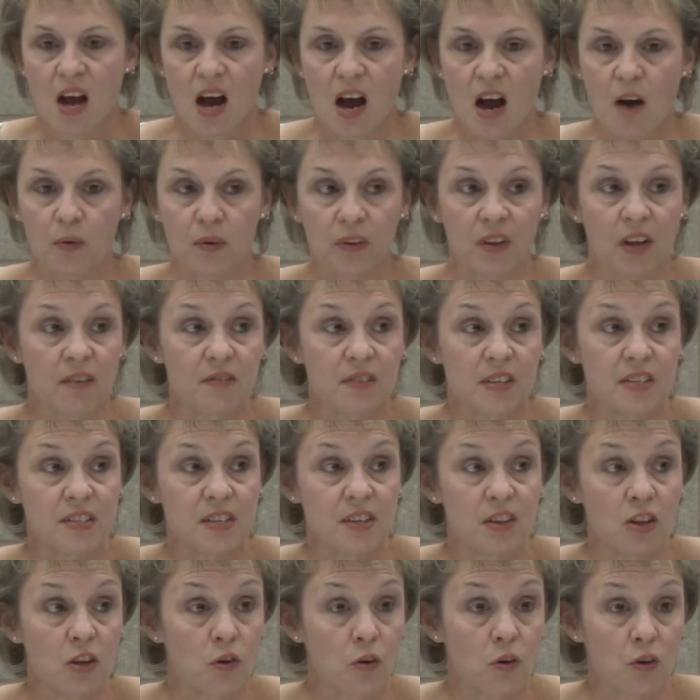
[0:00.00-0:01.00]
I would love to
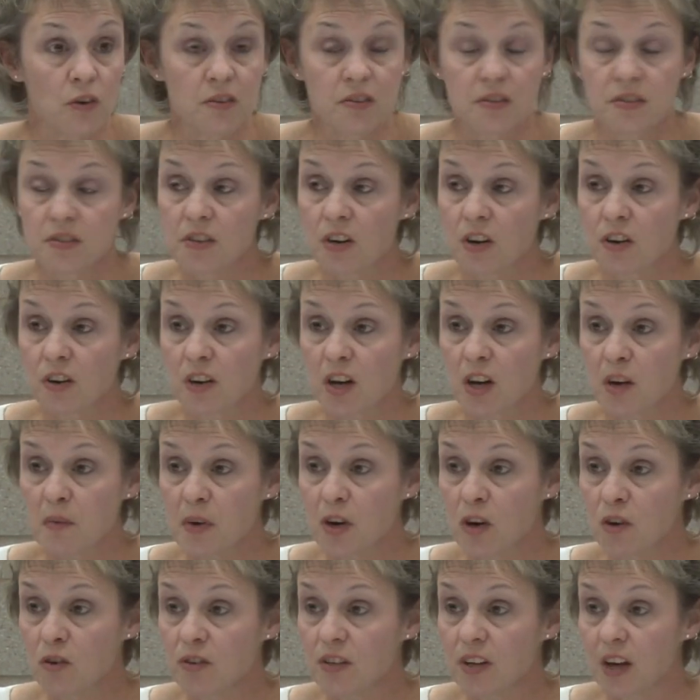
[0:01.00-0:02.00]
see the North Star come
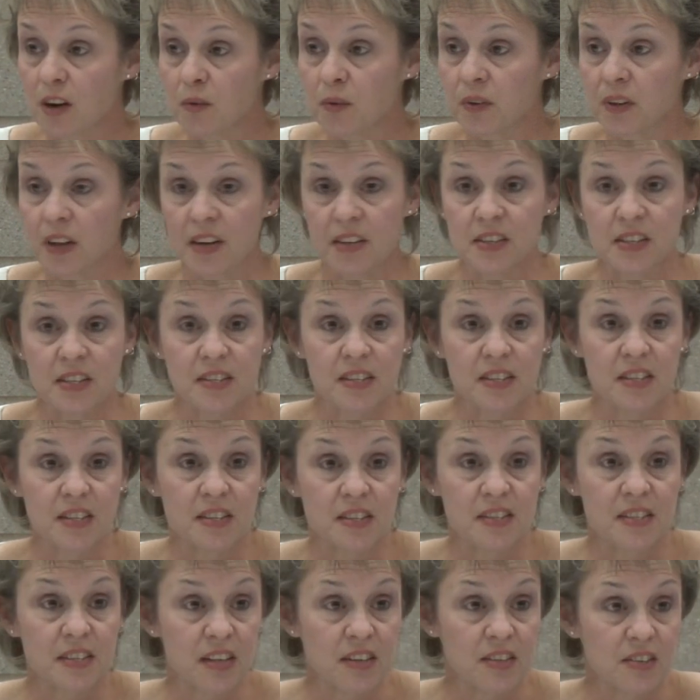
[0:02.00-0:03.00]
out. I would like to see
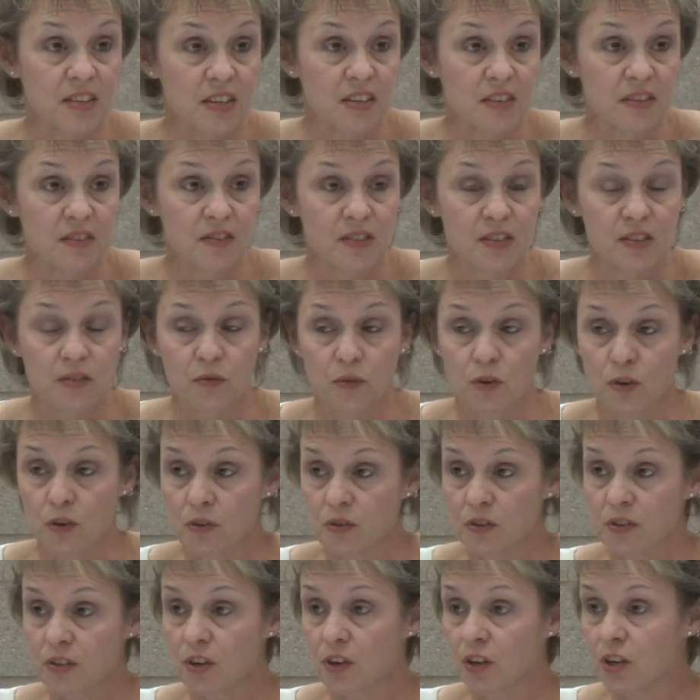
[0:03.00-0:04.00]
incentives
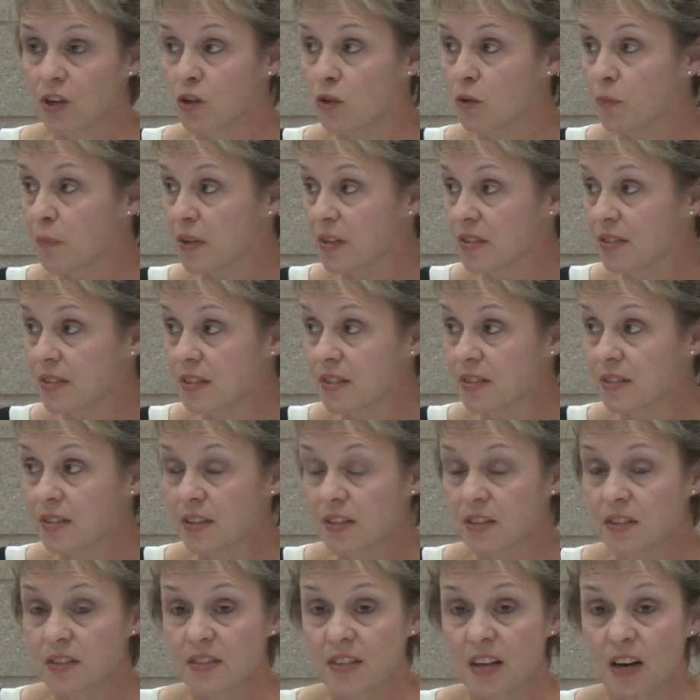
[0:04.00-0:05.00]
for starting new
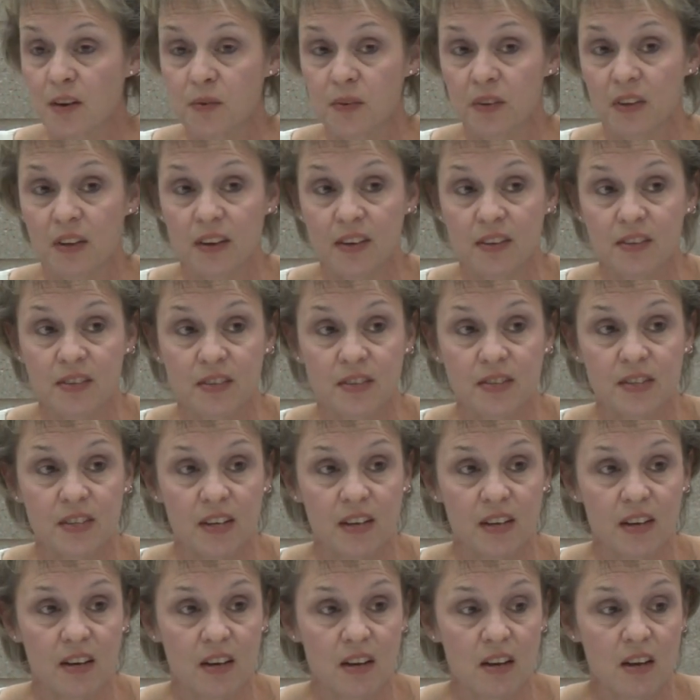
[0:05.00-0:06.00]
businesses. I would like to
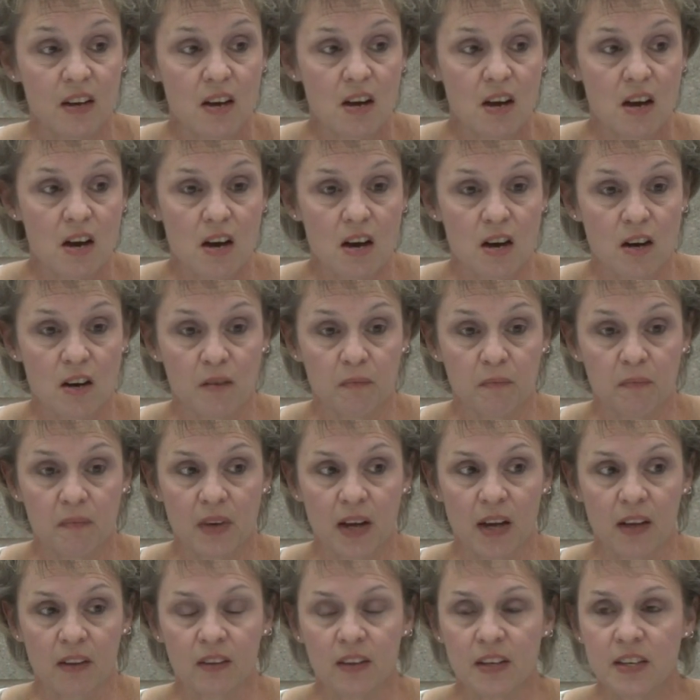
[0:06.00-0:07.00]
see
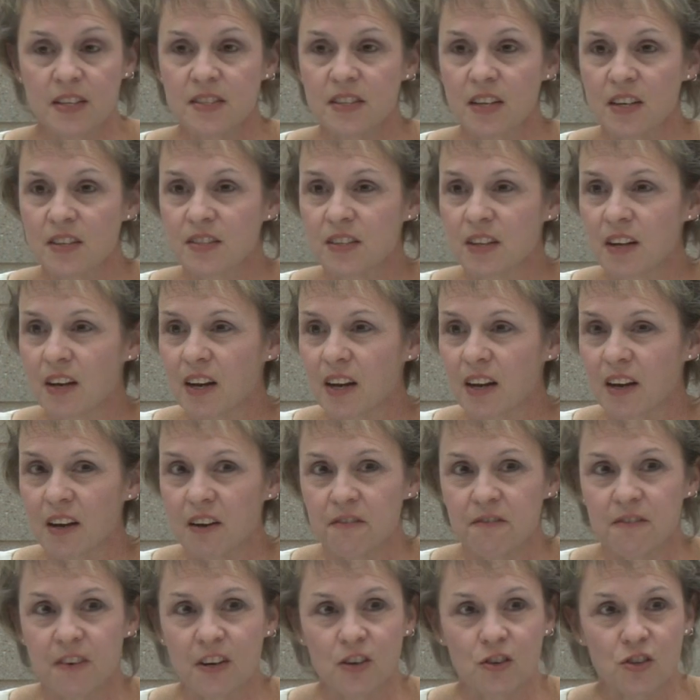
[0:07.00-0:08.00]
at least us getting
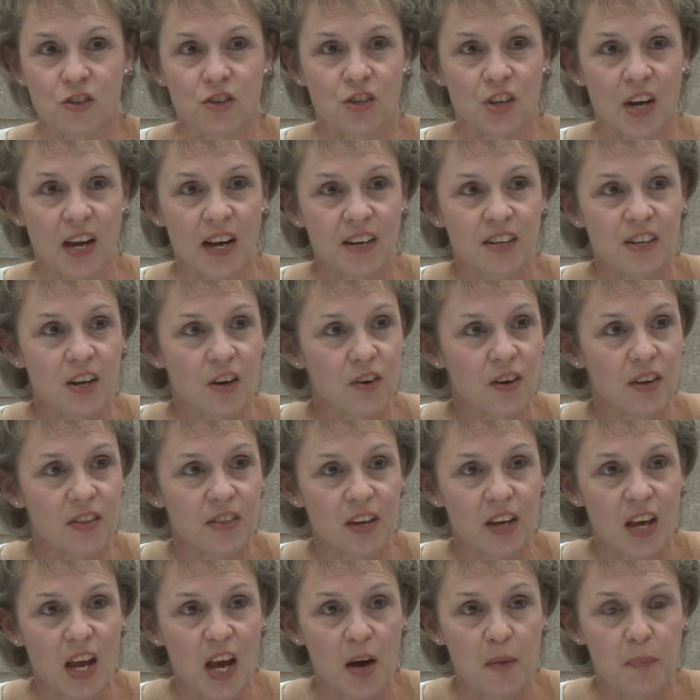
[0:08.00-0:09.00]
a fair shakedown at
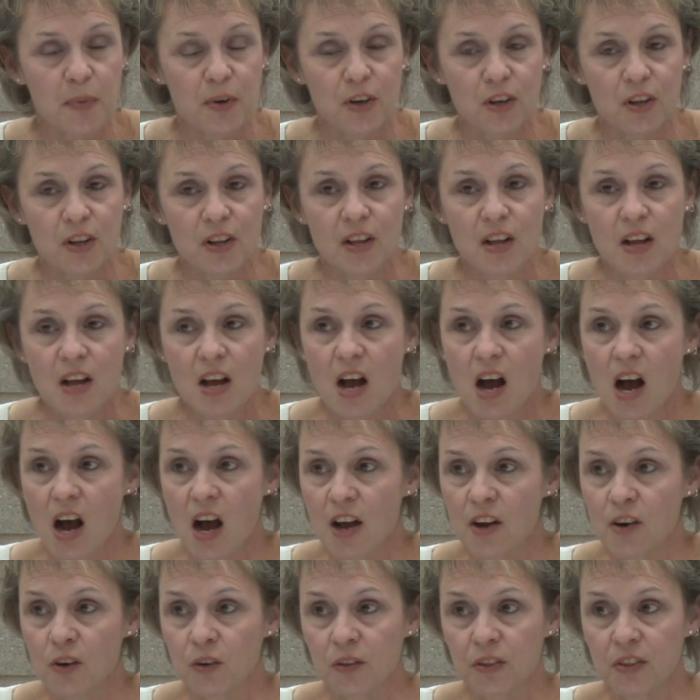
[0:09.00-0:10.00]
the Capitol.
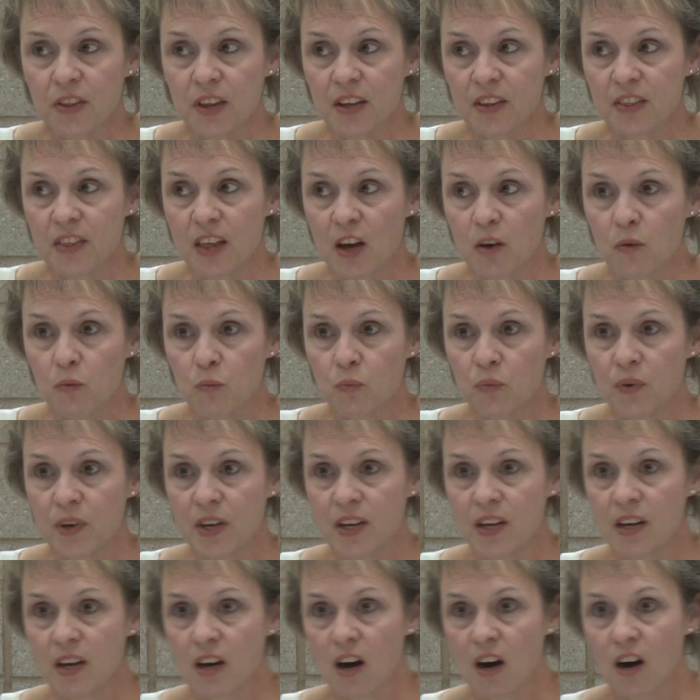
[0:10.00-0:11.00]
I don't think that
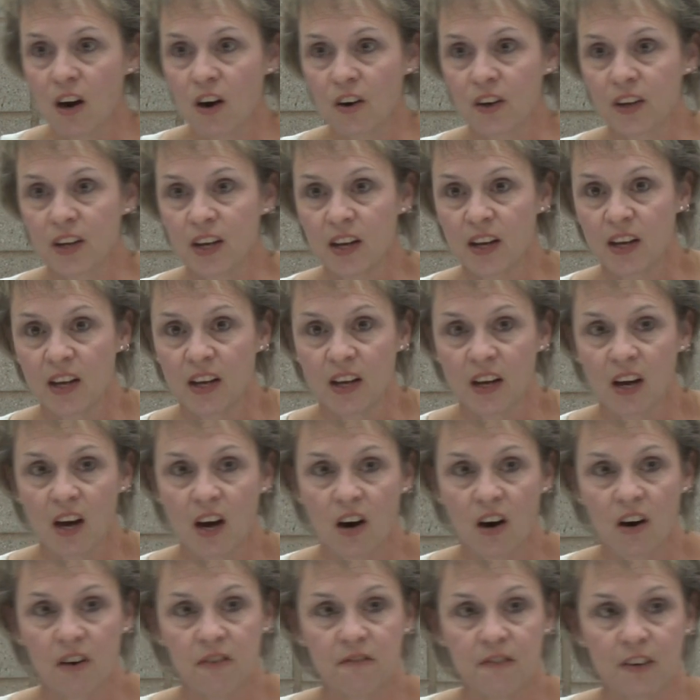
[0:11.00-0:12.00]
we are getting
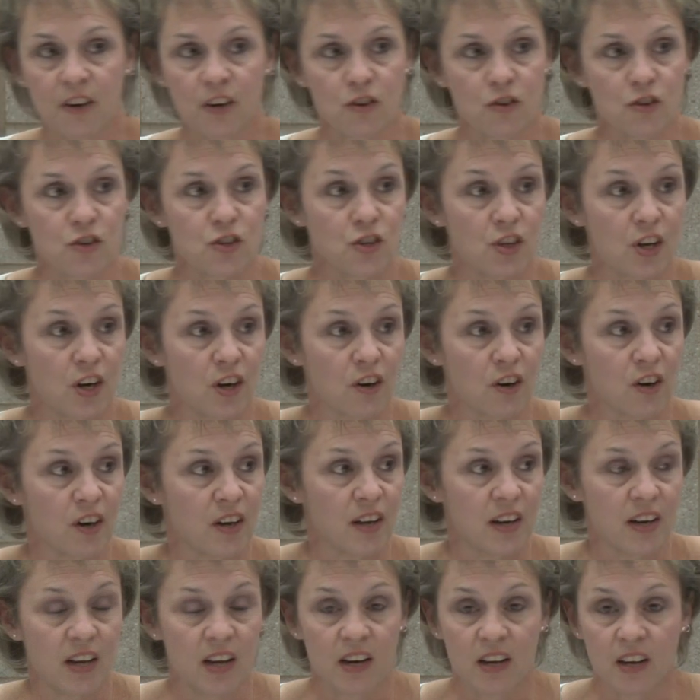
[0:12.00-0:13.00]
our fair share
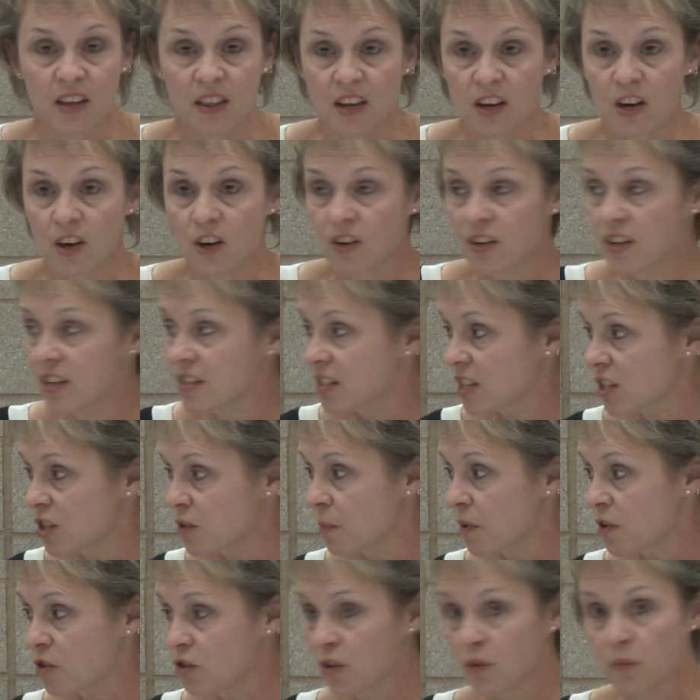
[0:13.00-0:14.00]
in any of the areas,
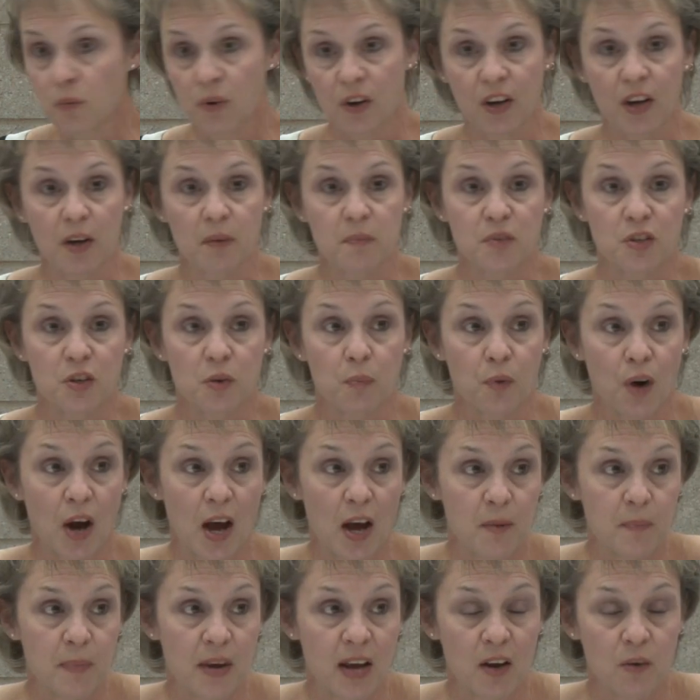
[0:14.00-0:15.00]
especially when it comes to
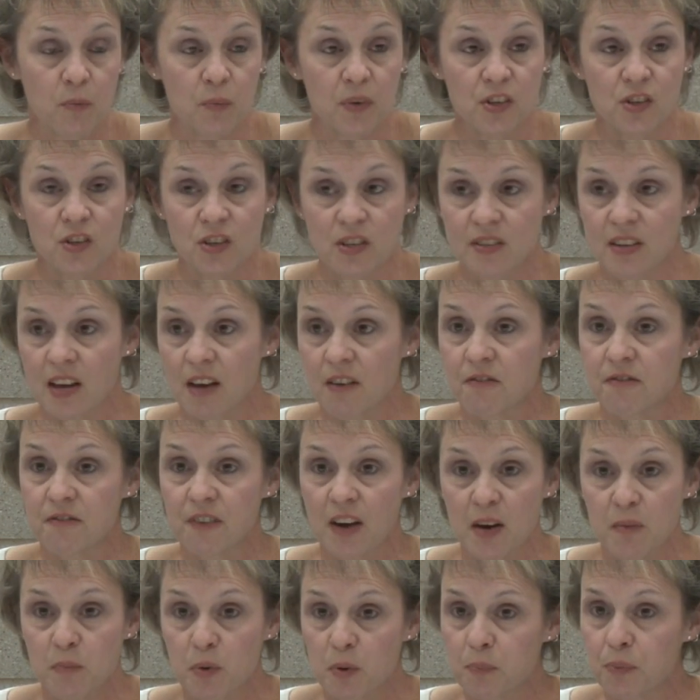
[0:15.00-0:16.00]
broadband. We just had
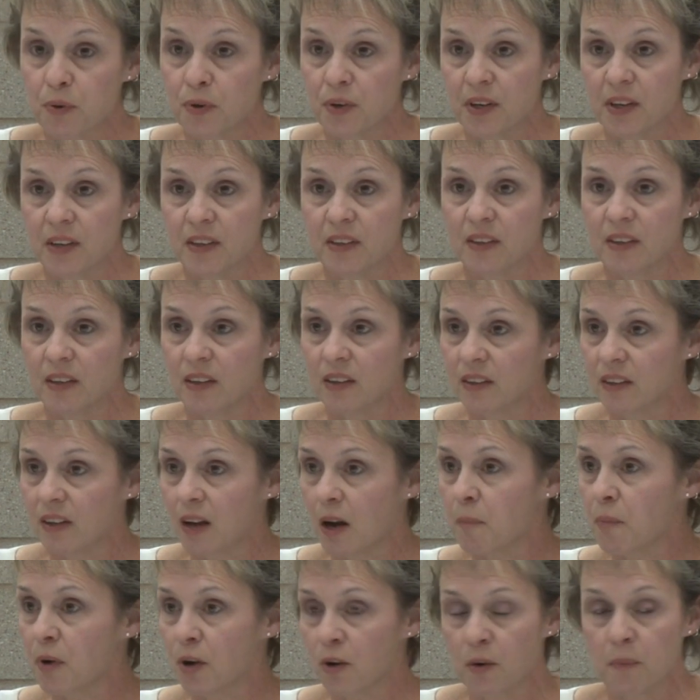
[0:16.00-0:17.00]
fiber put in
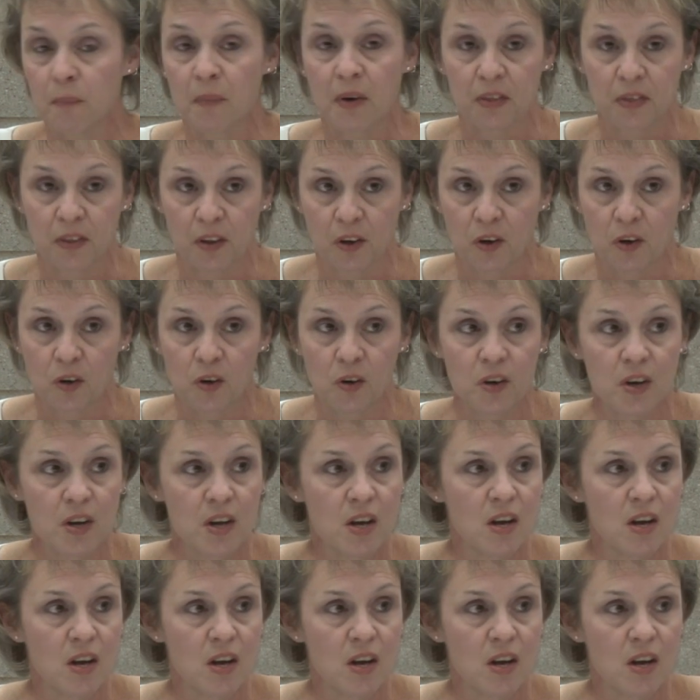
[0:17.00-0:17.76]
about a month ago.